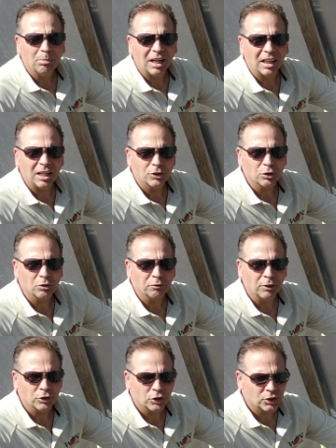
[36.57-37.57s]
biological
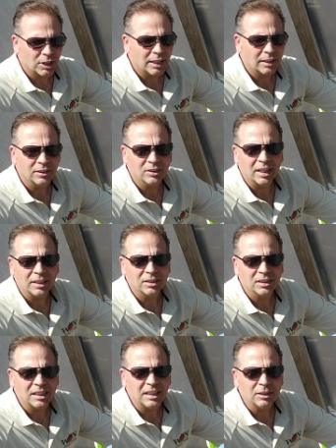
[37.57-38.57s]
fungicide
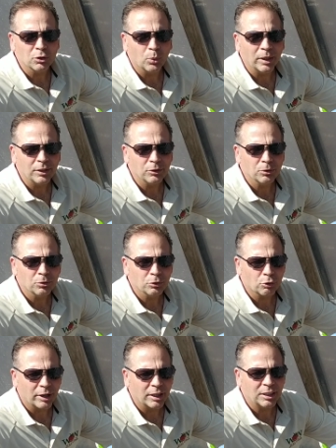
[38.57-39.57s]
contains
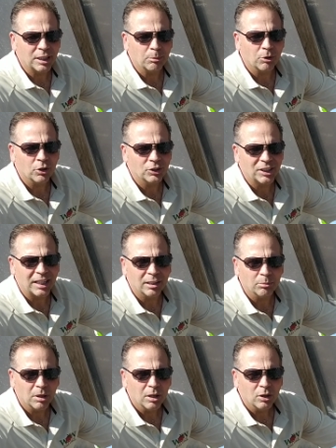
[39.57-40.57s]
T22 Trichoderma
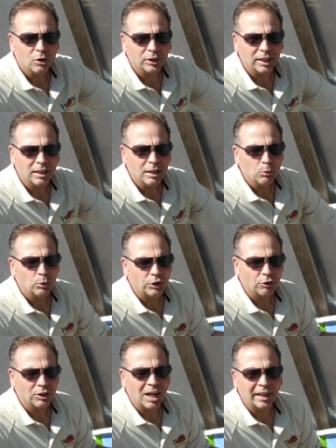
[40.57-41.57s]
Hyzanum. Okay,
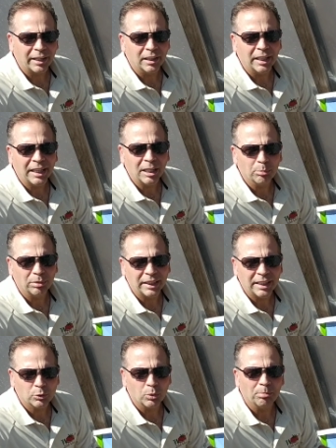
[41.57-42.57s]
when you're inoculating
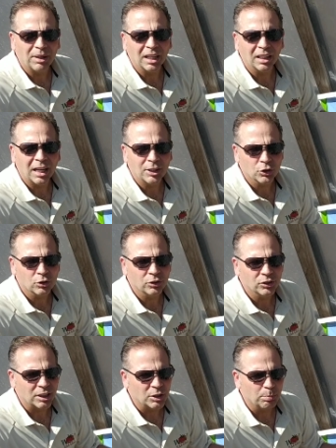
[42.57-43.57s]
plants with
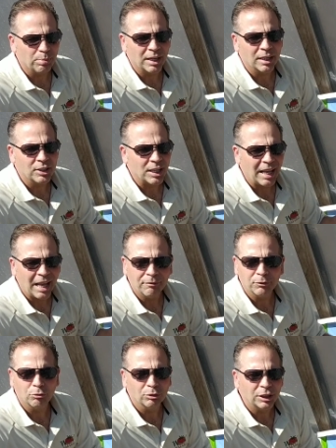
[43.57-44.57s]
biologicals, it's better. You
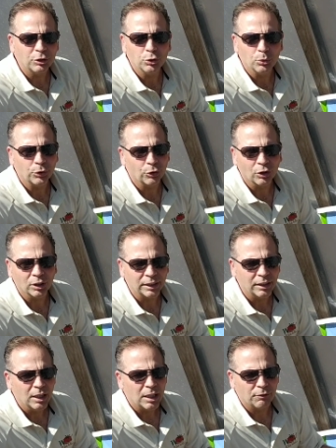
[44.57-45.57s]
have to really do it
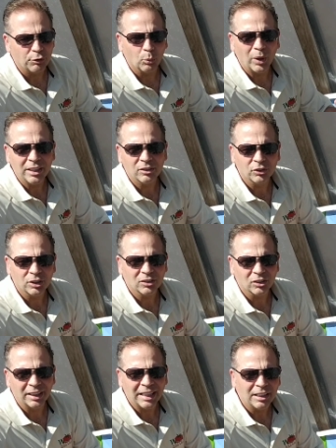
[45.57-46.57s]
early. If you wait till
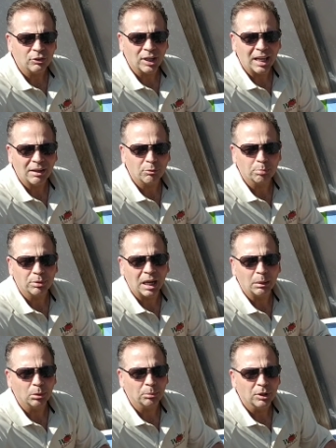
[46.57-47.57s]
it's late and you have a
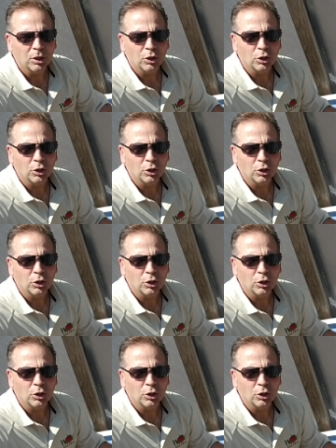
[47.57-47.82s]
problem,